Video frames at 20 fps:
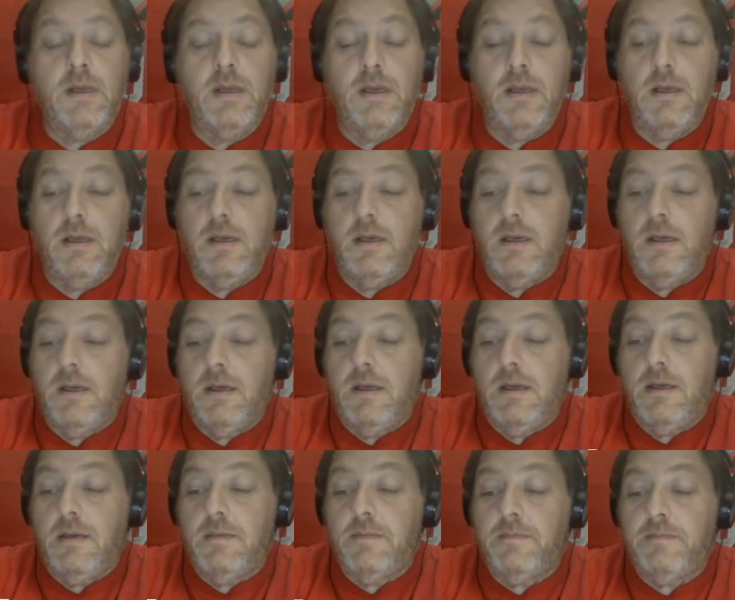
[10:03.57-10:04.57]

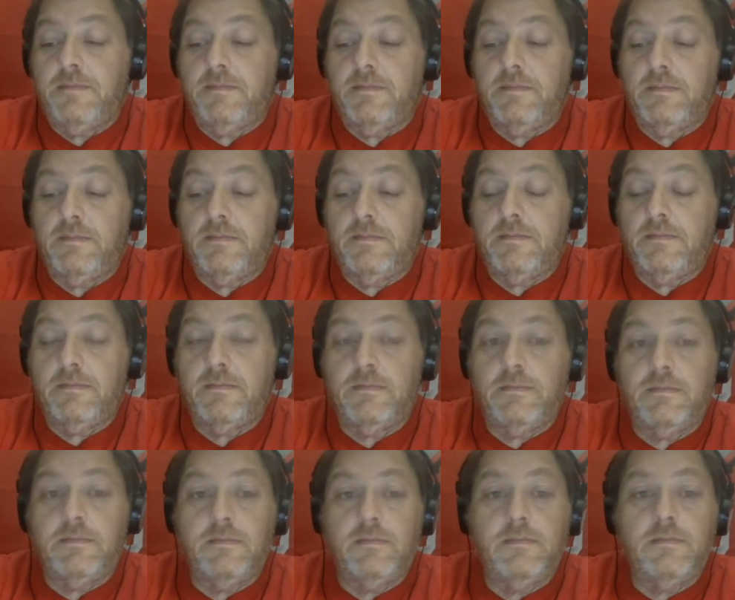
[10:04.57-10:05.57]

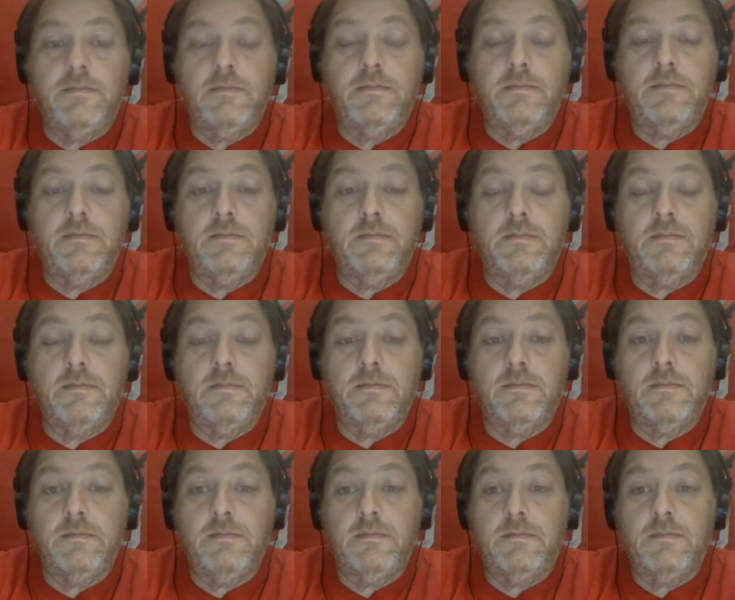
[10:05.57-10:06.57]

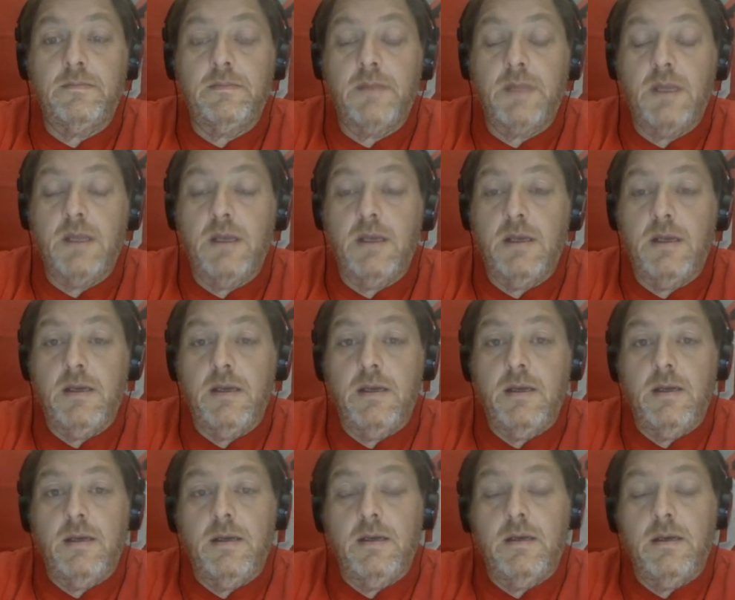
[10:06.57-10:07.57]

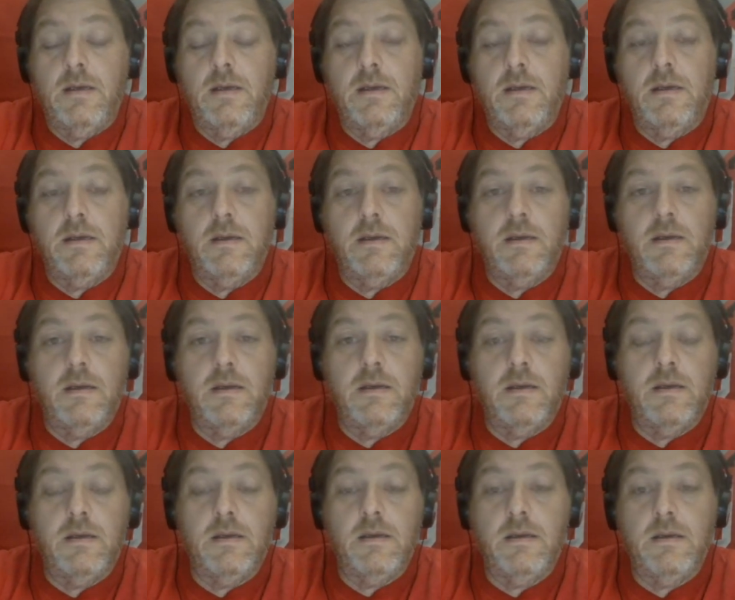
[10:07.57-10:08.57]

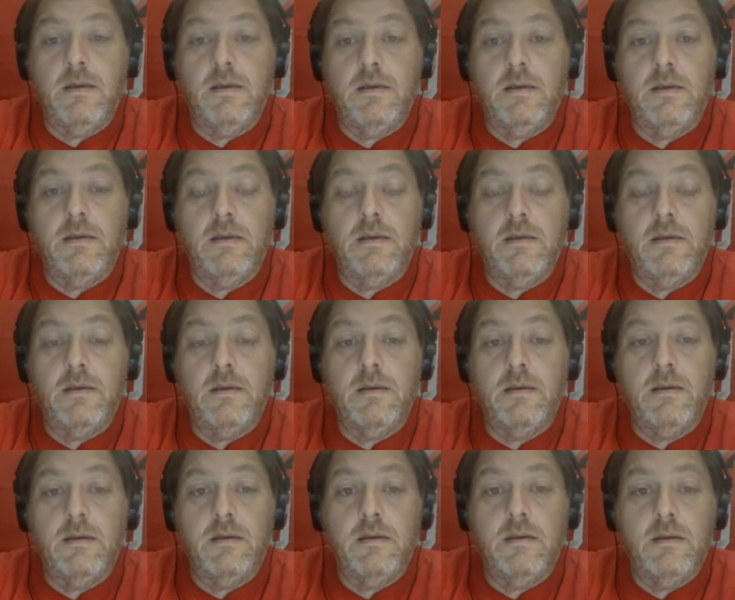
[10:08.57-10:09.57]

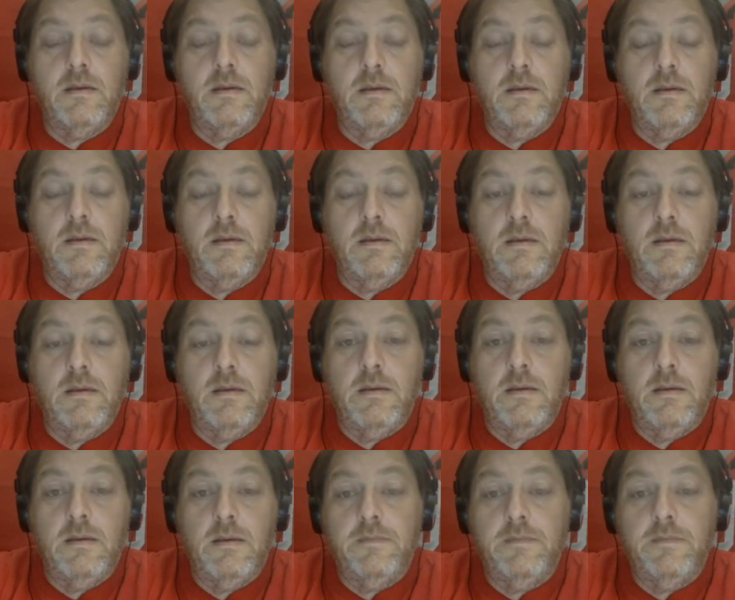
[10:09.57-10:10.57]

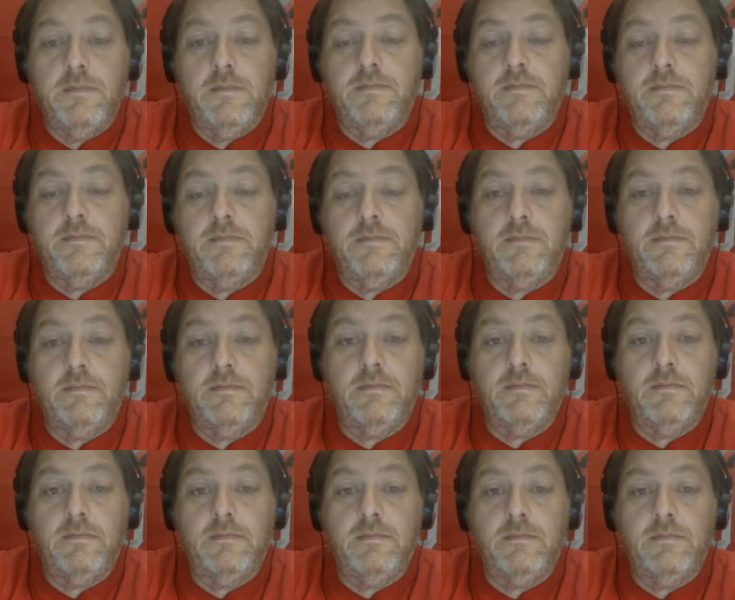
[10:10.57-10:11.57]
No words are spoken by the person on screen.